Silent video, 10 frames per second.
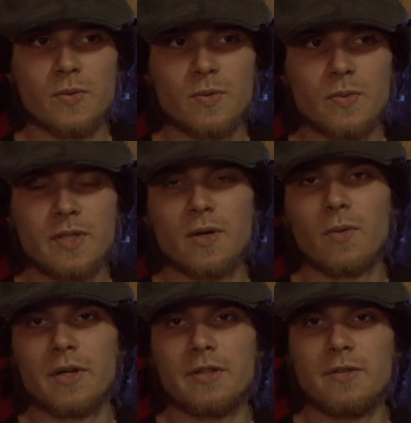we don't
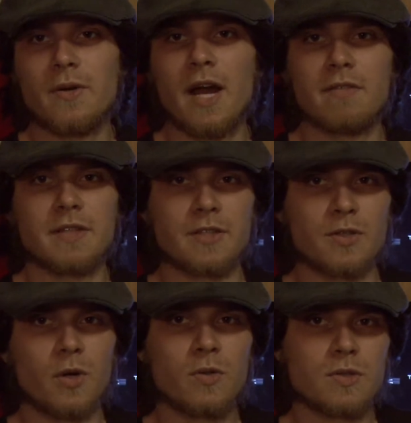want you to have like
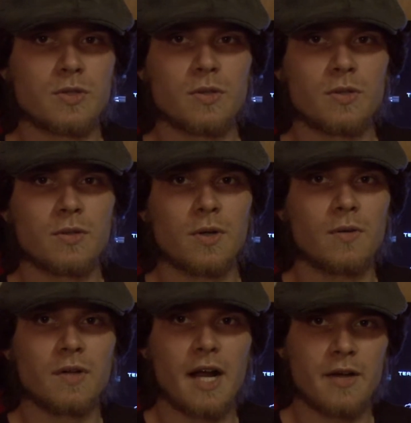no control
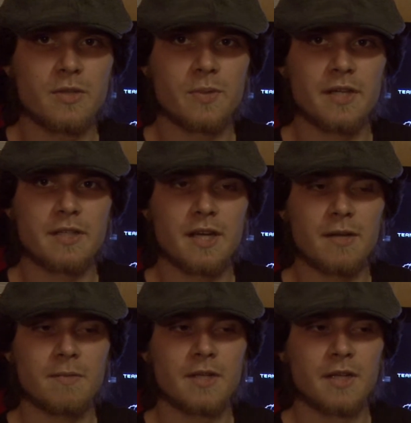over how you play the
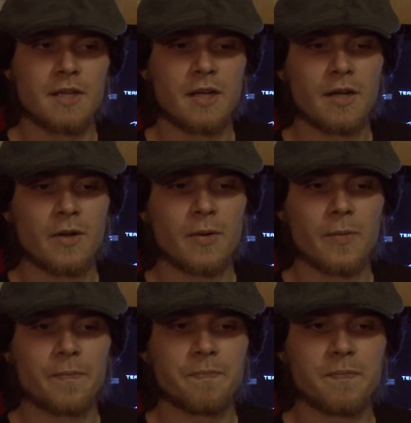game,
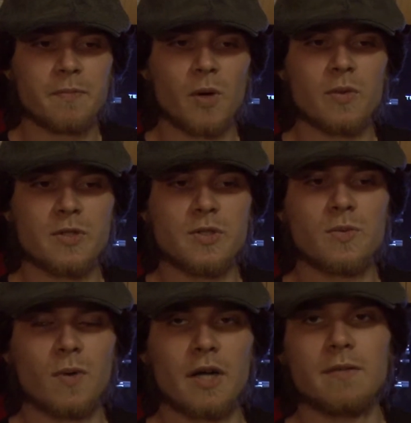but we do
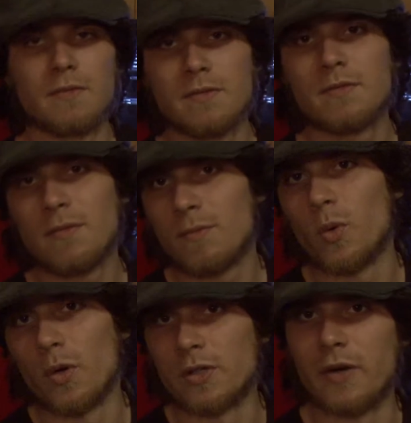want
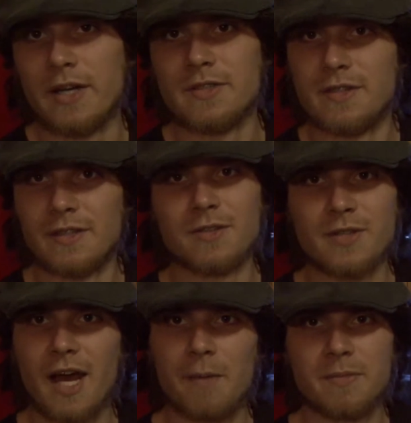more crazy things
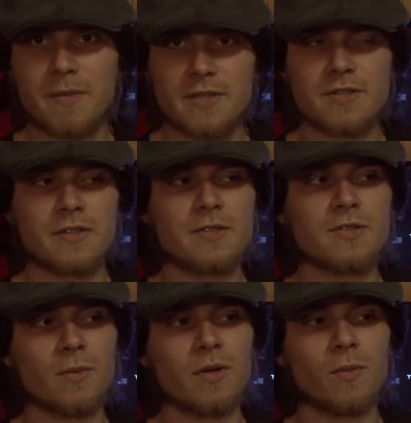to happen, basically.
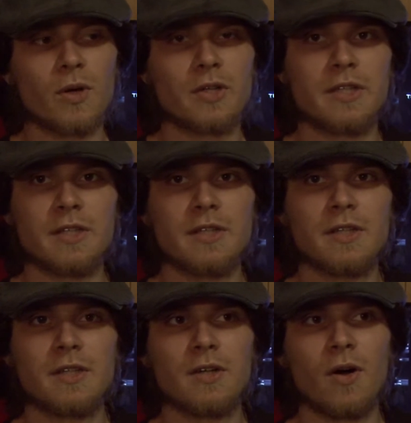So we're working
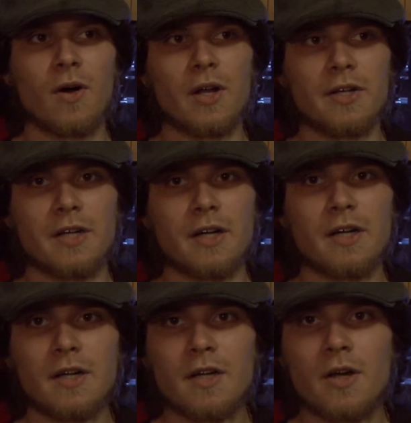on
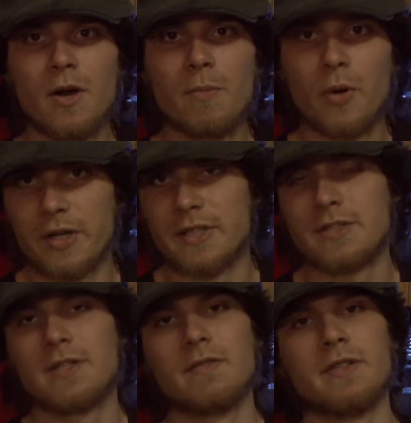putting this
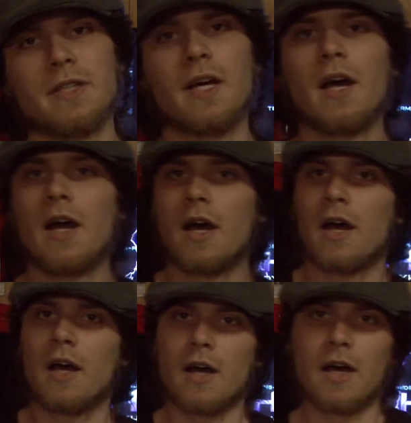stuff in.
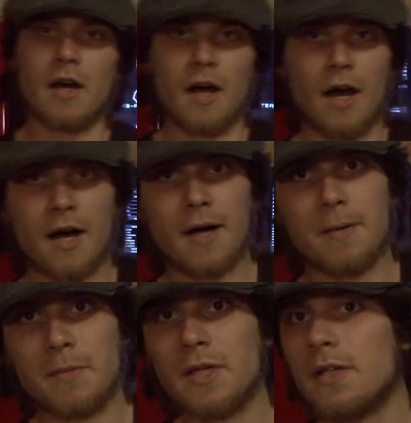
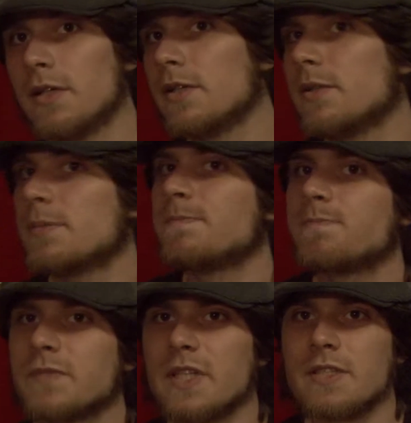
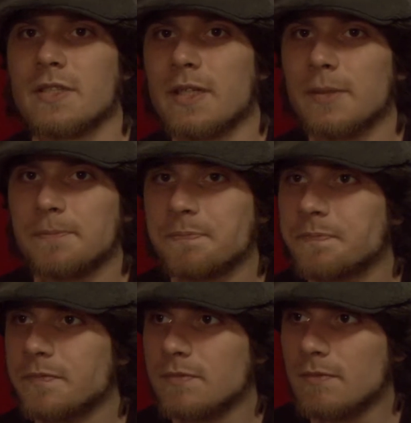Let's see.
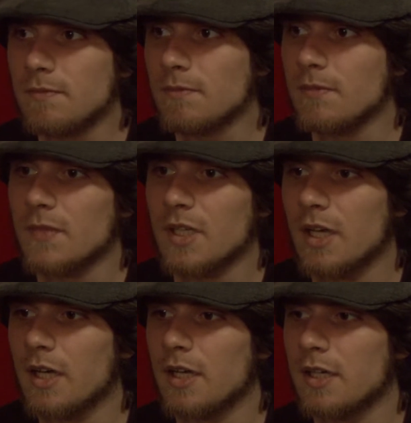
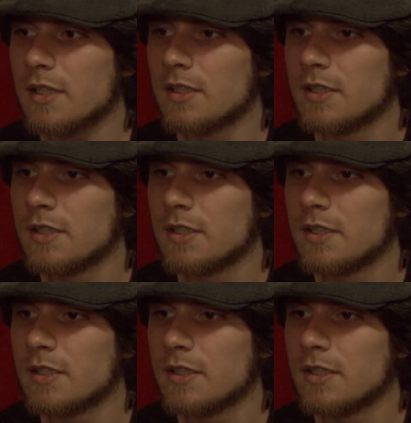Yeah,